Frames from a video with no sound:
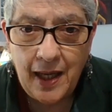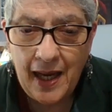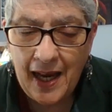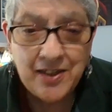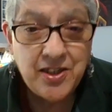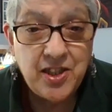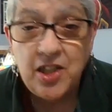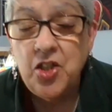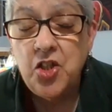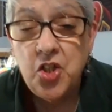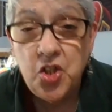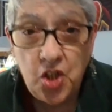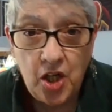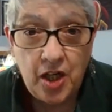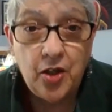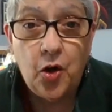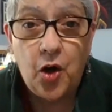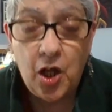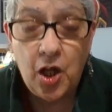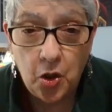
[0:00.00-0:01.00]
as he
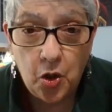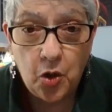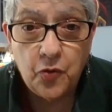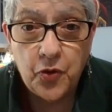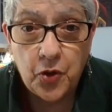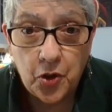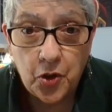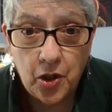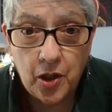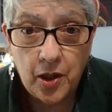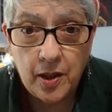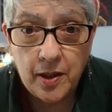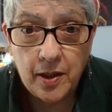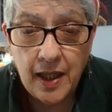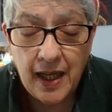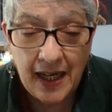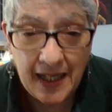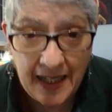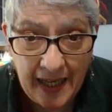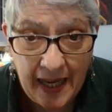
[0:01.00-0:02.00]
shit all over her
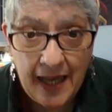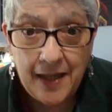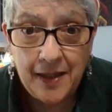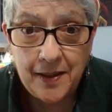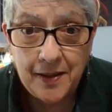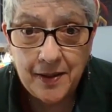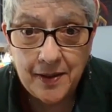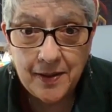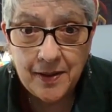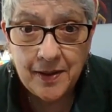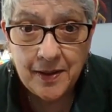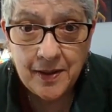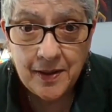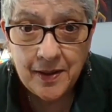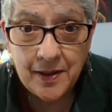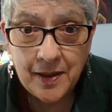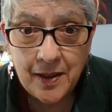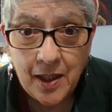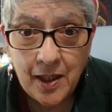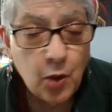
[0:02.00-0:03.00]
again,
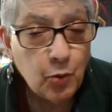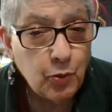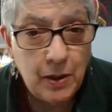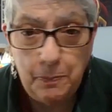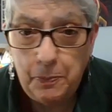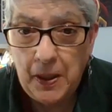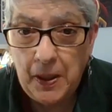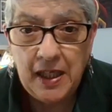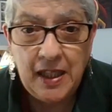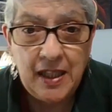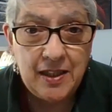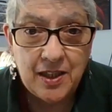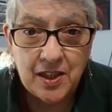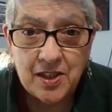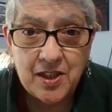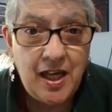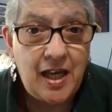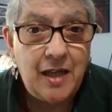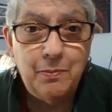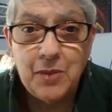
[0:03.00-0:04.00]
repeating the
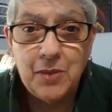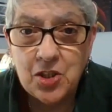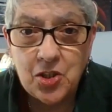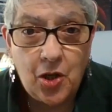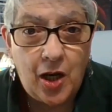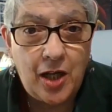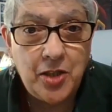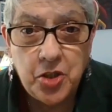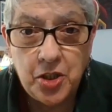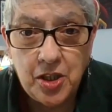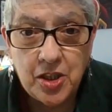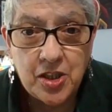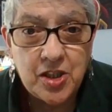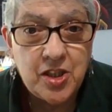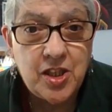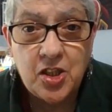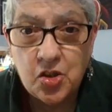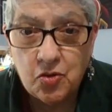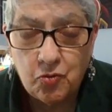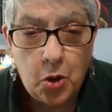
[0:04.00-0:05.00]
same
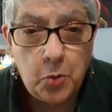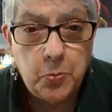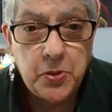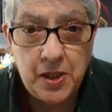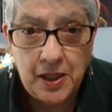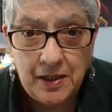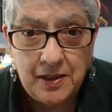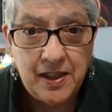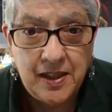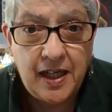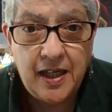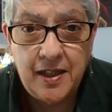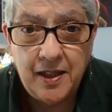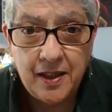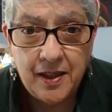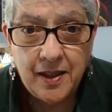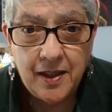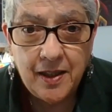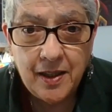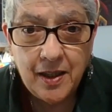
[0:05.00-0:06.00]
misogynistic tropes he did
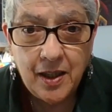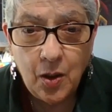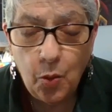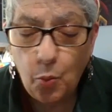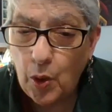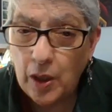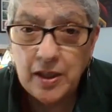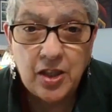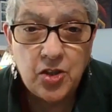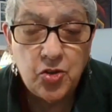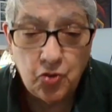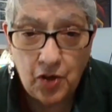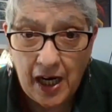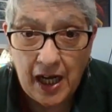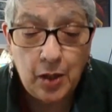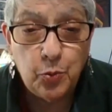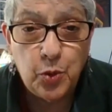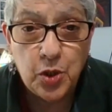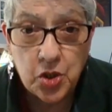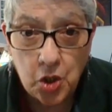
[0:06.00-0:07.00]
when the
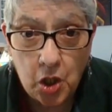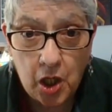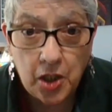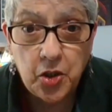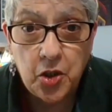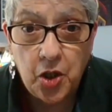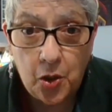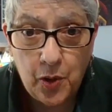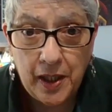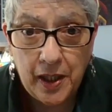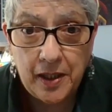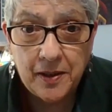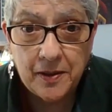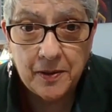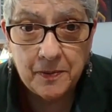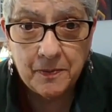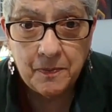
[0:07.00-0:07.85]
trial was ongoing.